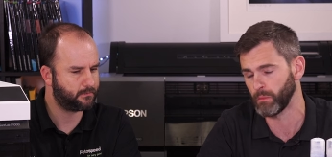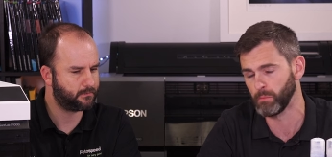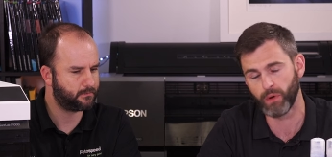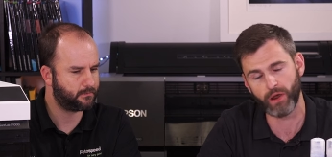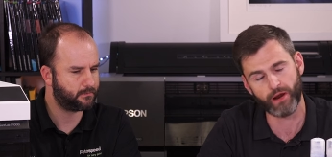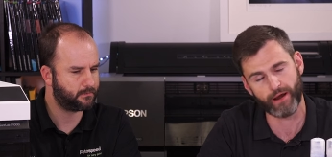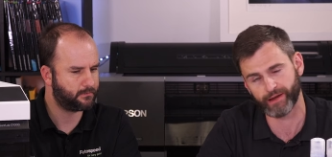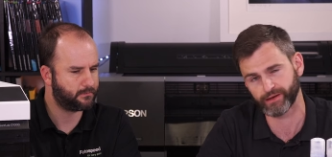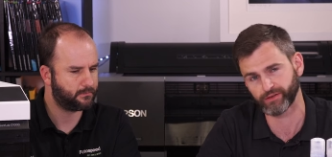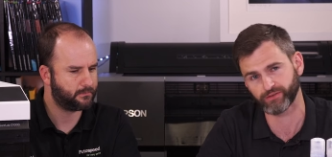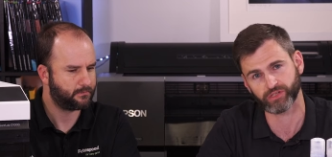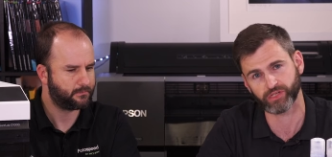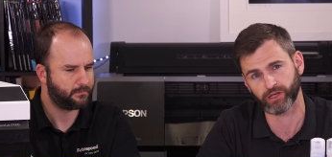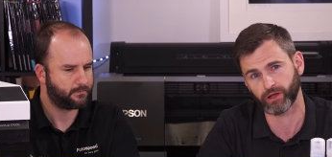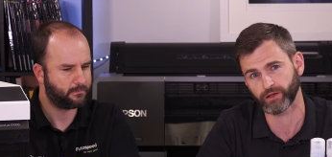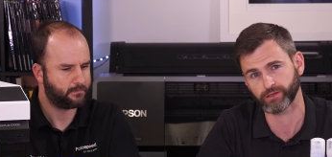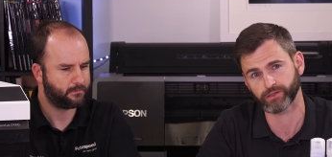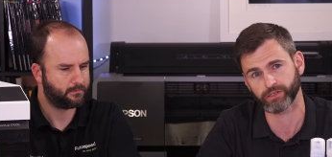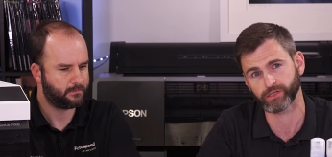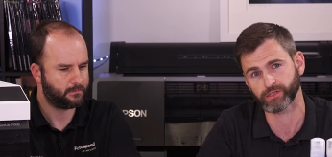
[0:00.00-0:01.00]
Speaker 1: a myriad of
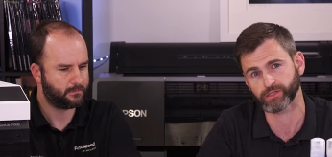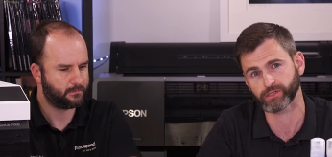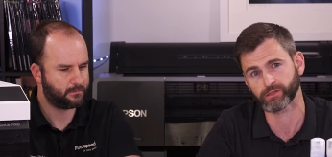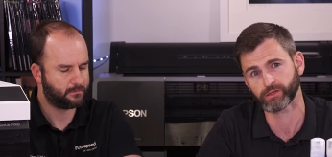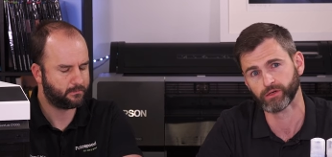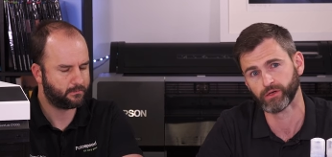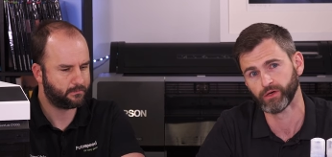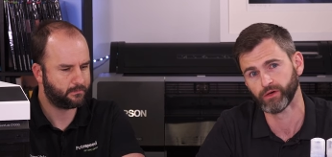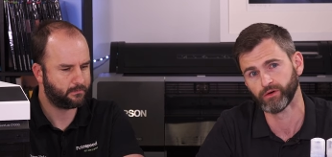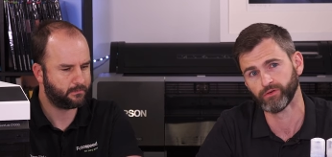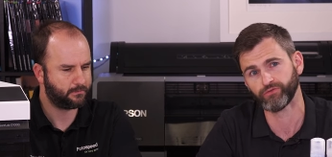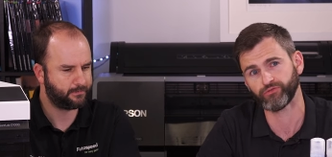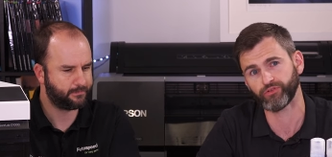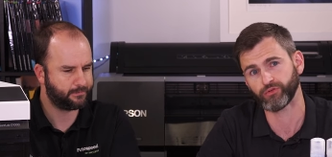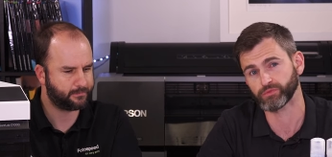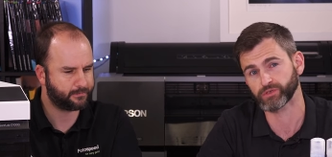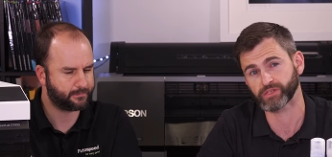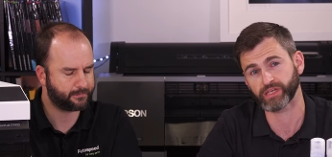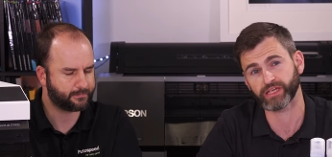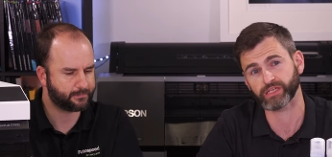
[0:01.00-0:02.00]
sizes
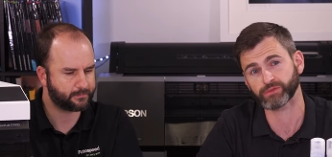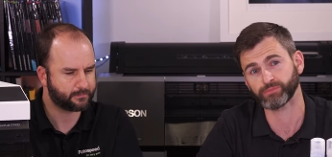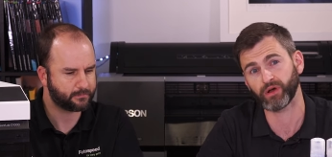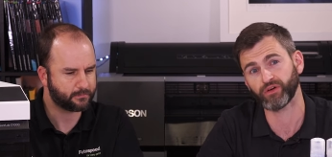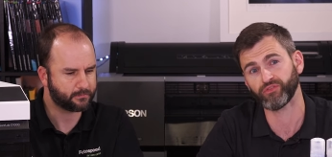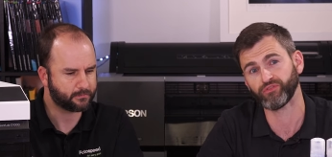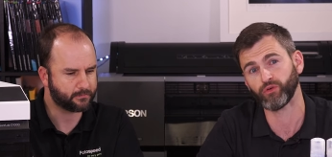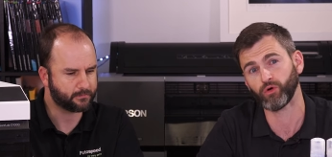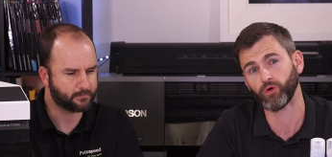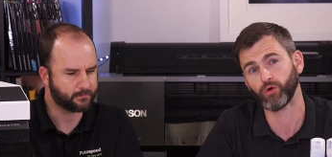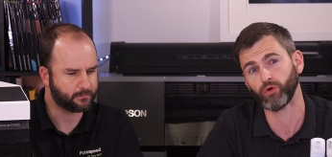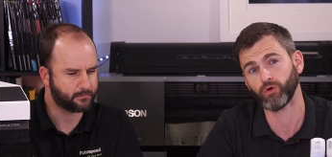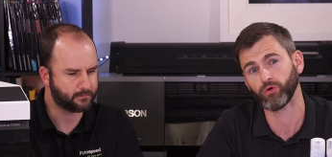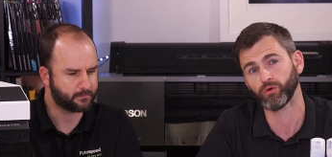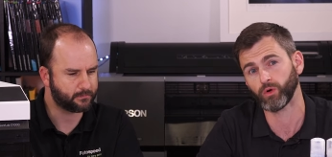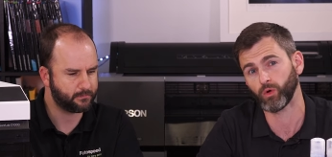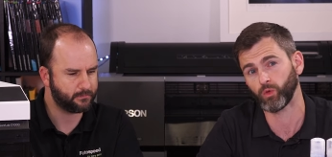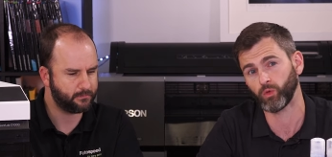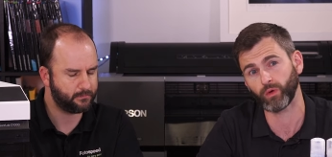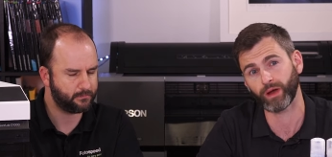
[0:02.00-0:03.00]
from 6x4
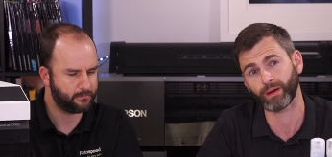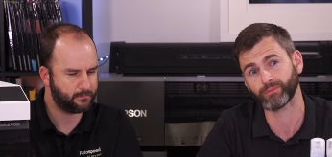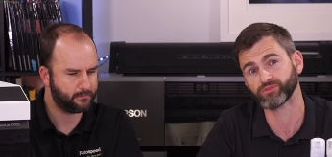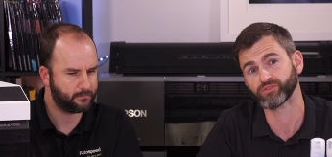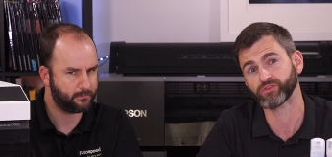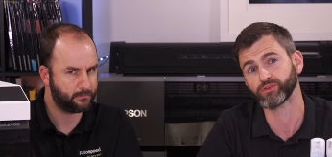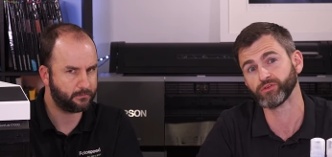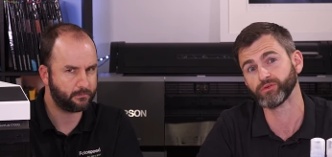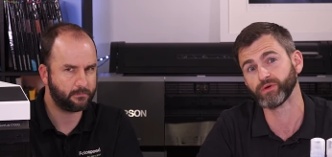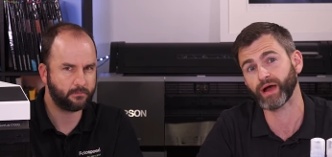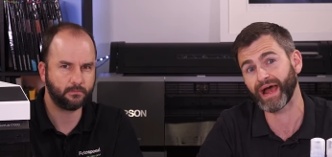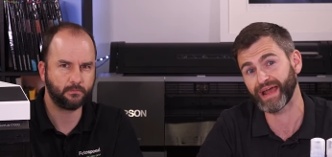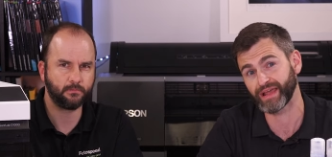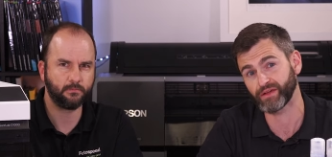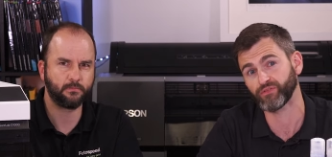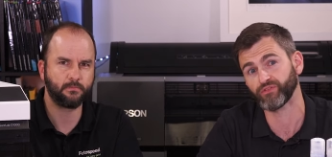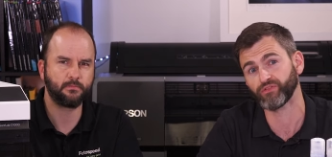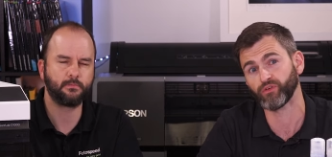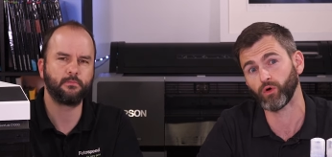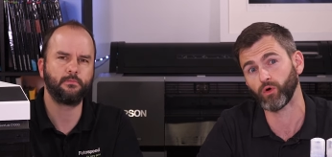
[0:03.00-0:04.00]
all the way up to
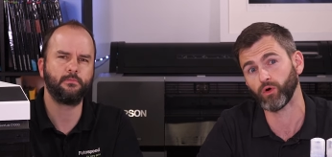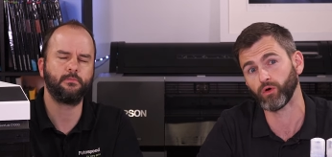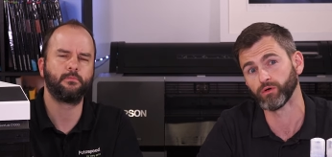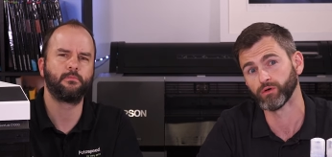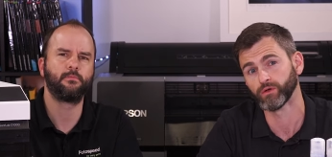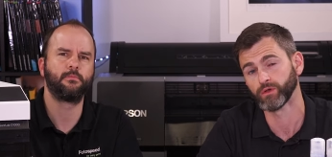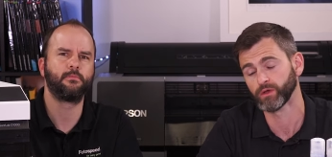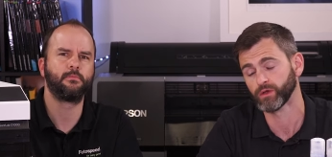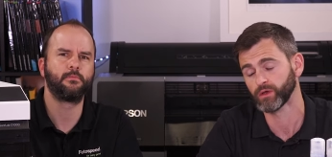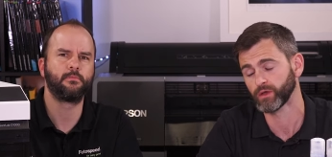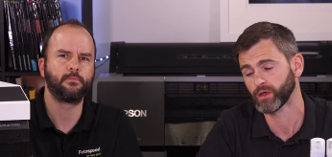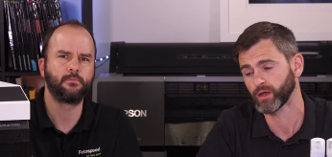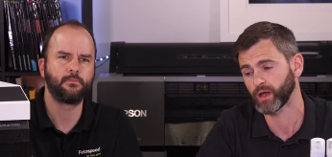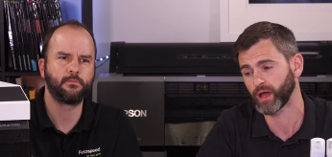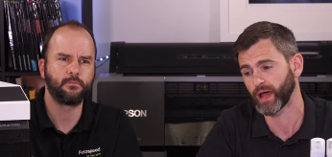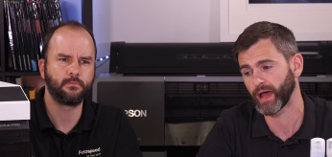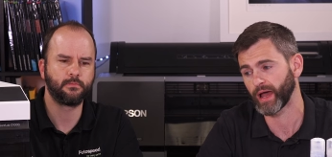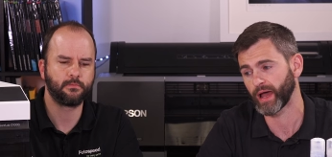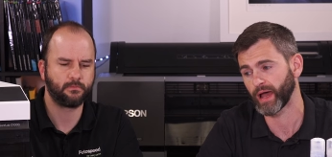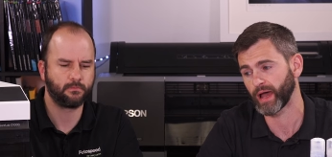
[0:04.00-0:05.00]
A4
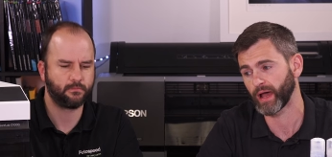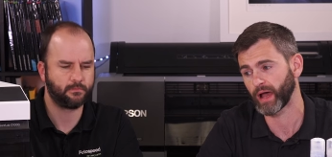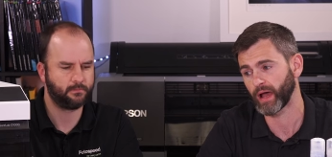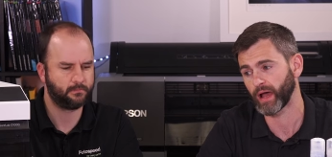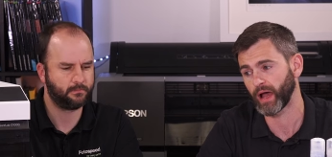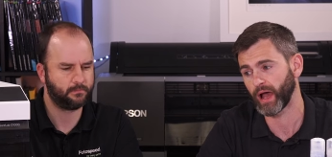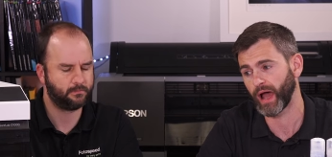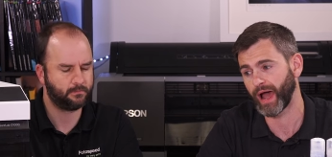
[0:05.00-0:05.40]
uh,